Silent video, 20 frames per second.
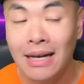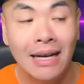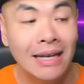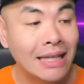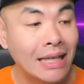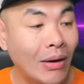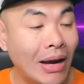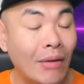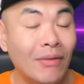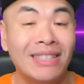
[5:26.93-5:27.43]

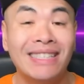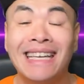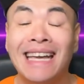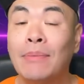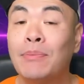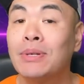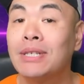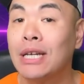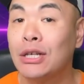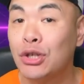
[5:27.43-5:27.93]
Now I have a
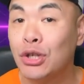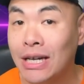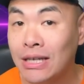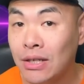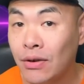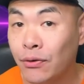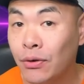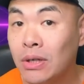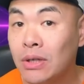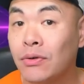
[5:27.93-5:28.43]
10% chance
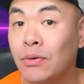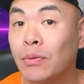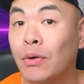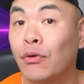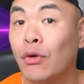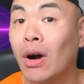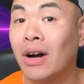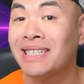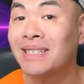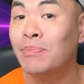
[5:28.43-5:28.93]
to freeze from the
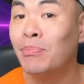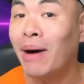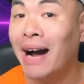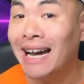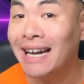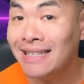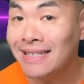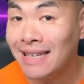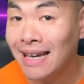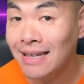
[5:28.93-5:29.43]

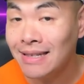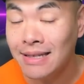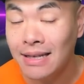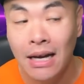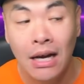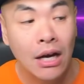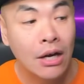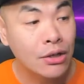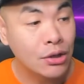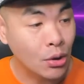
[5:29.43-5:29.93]
frostbite sets.
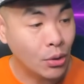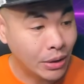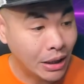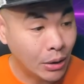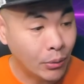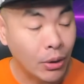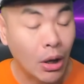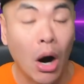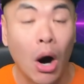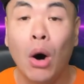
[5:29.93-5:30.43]
So here
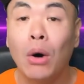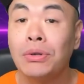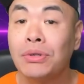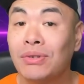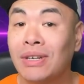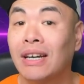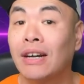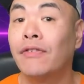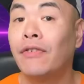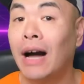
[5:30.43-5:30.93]
we also
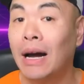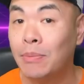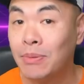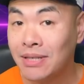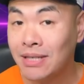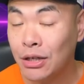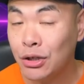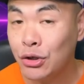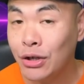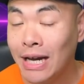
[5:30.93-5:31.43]
get a
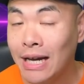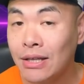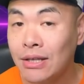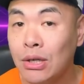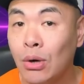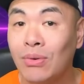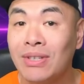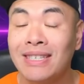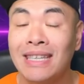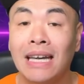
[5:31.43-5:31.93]
5% chance.
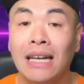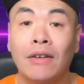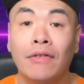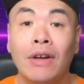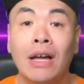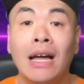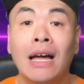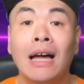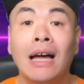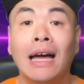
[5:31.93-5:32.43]
So instead of
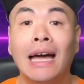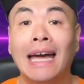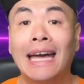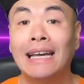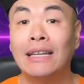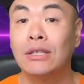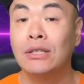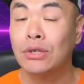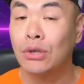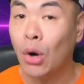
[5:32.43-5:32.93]
a
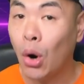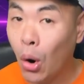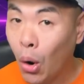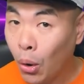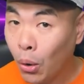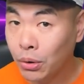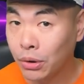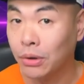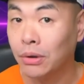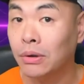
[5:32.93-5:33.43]

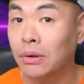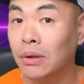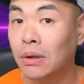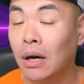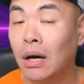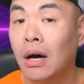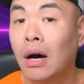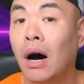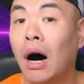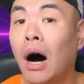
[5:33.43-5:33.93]
total
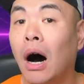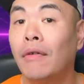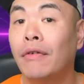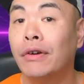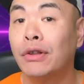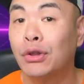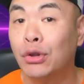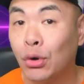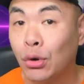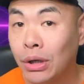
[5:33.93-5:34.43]
of a
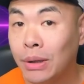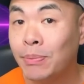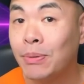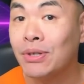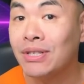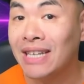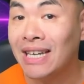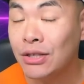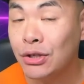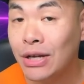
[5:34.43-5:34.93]

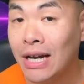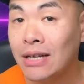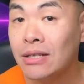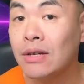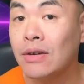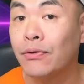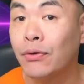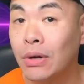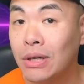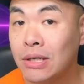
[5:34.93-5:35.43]
30% chance to
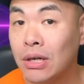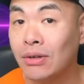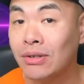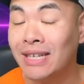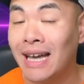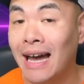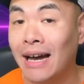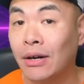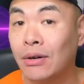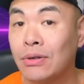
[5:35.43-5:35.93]
freeze our
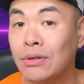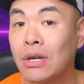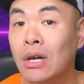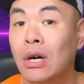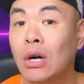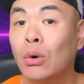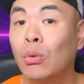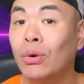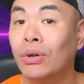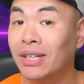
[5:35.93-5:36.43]
attackers
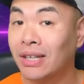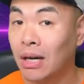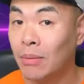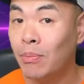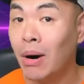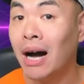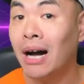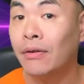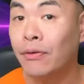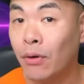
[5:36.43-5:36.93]
with the
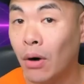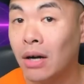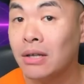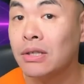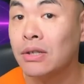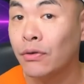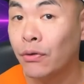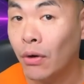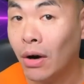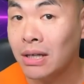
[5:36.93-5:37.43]
combined frost
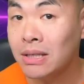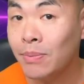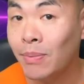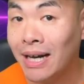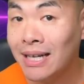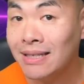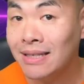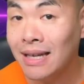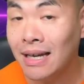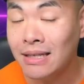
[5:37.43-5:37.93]
and
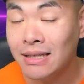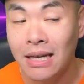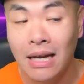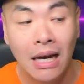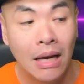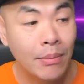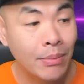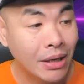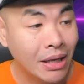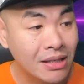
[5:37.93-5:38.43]
frostbite sets,
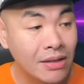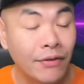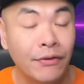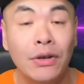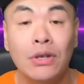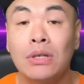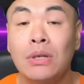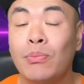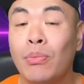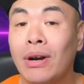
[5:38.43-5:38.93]
because of
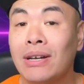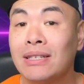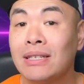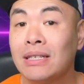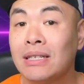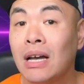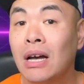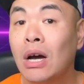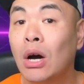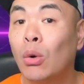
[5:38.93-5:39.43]
Fearsome
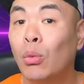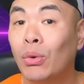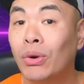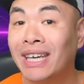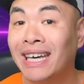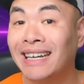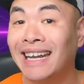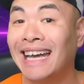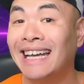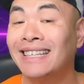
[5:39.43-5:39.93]
Presence, we
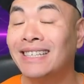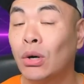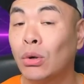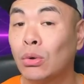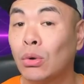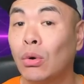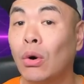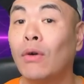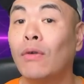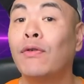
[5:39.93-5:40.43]
get a
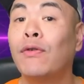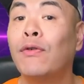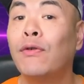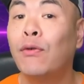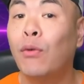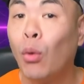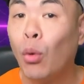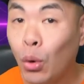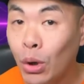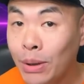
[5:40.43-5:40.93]
total of
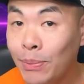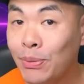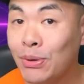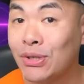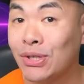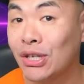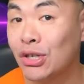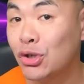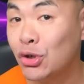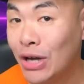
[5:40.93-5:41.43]

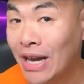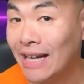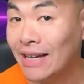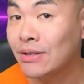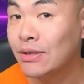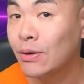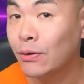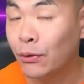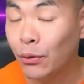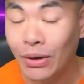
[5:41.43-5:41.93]
40% chance
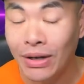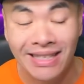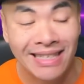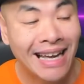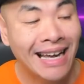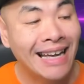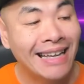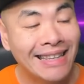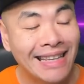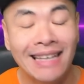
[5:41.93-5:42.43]
to freeze.
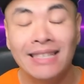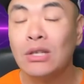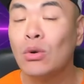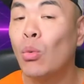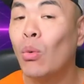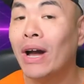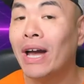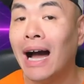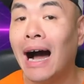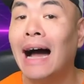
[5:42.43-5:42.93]
That's the
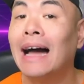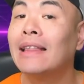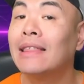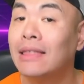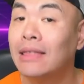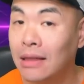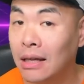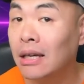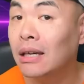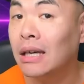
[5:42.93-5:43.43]
way I
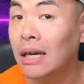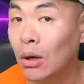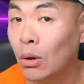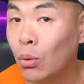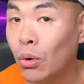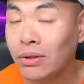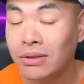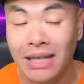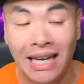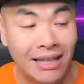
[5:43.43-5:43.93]
think it
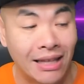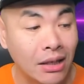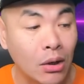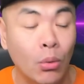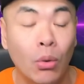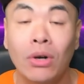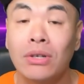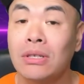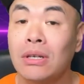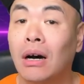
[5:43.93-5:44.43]
works. I think it
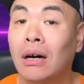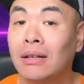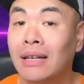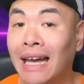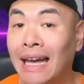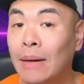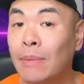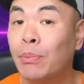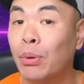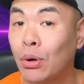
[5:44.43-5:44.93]
works on
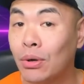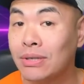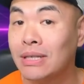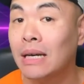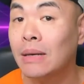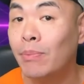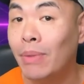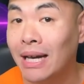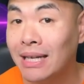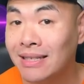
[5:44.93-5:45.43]
a per
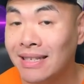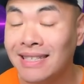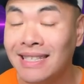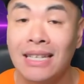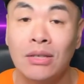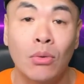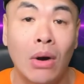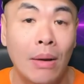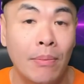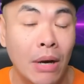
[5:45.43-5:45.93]
set basis.
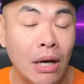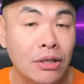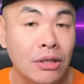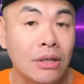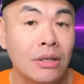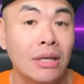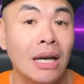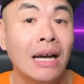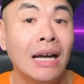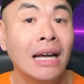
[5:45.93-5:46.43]
That's why I
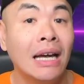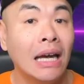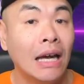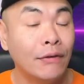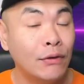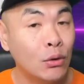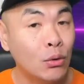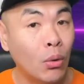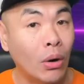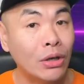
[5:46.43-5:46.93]
mentioned
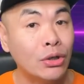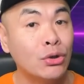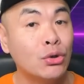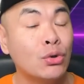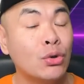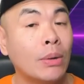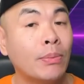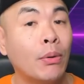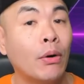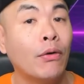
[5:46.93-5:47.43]
if you won
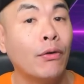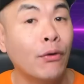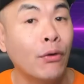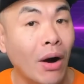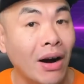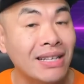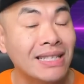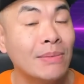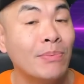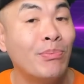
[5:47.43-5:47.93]
triple
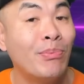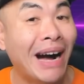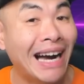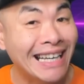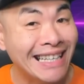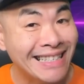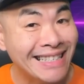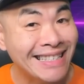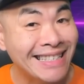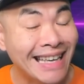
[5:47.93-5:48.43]

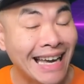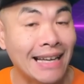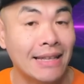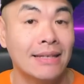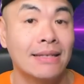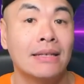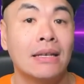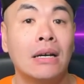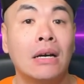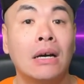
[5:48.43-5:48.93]
frostbite
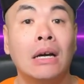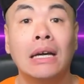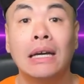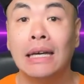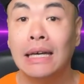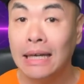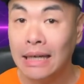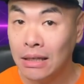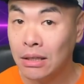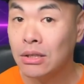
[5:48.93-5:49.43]
sets,
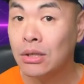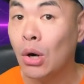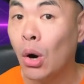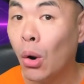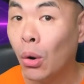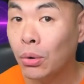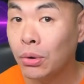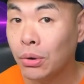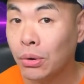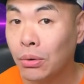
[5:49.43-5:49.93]
in
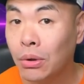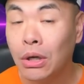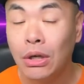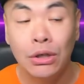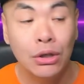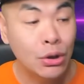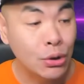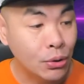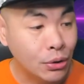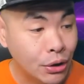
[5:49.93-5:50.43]
total,
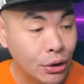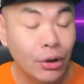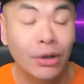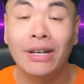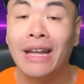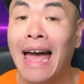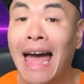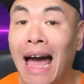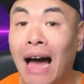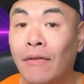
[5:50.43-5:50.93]
you could
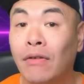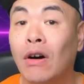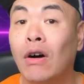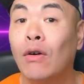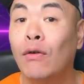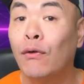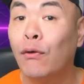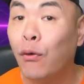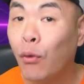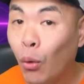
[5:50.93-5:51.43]
have
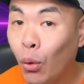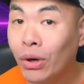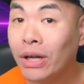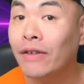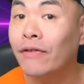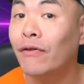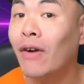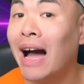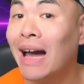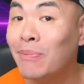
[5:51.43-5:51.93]

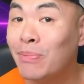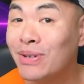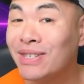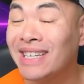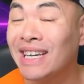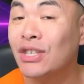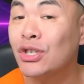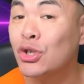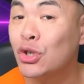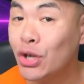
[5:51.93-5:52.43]

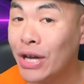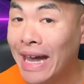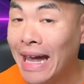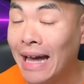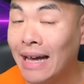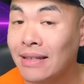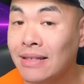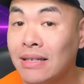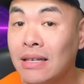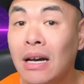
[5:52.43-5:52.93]
45%
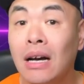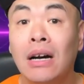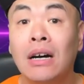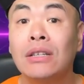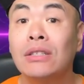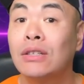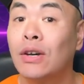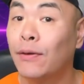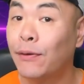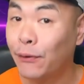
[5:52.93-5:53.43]
chance
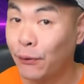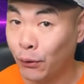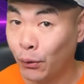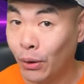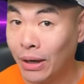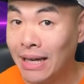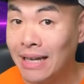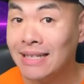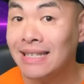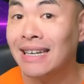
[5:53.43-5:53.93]
to
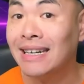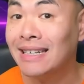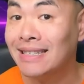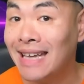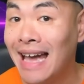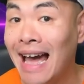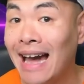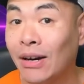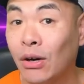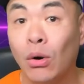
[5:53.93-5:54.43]
freeze an
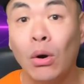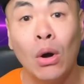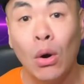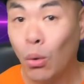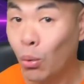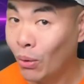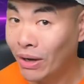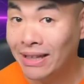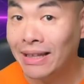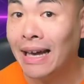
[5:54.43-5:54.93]
attacker
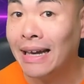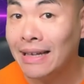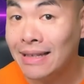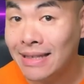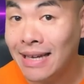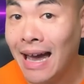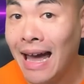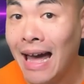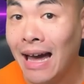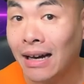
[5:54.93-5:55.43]
when they
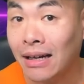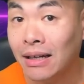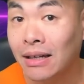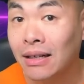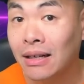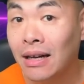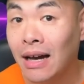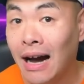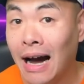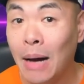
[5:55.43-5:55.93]
attack.
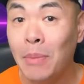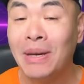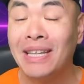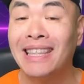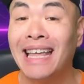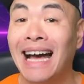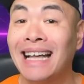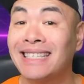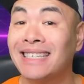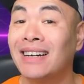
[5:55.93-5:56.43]
I mean,
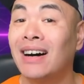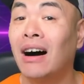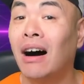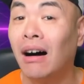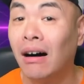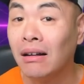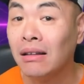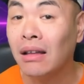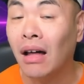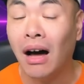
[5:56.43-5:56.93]
that's
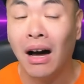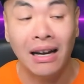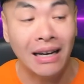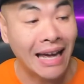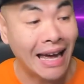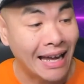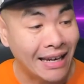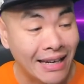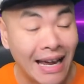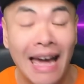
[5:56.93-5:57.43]
a lot,
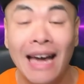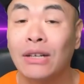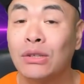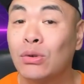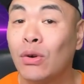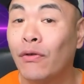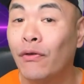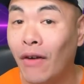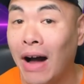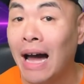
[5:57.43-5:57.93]
an
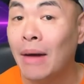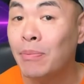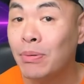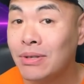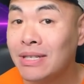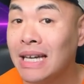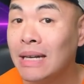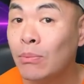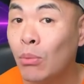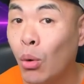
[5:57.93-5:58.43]
extra
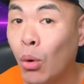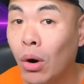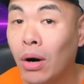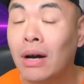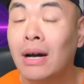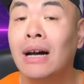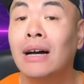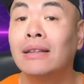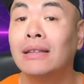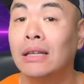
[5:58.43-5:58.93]
5% more
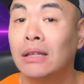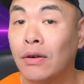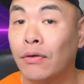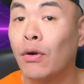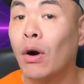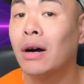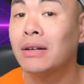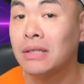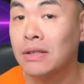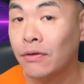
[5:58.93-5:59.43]
than the
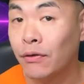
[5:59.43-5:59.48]
frost and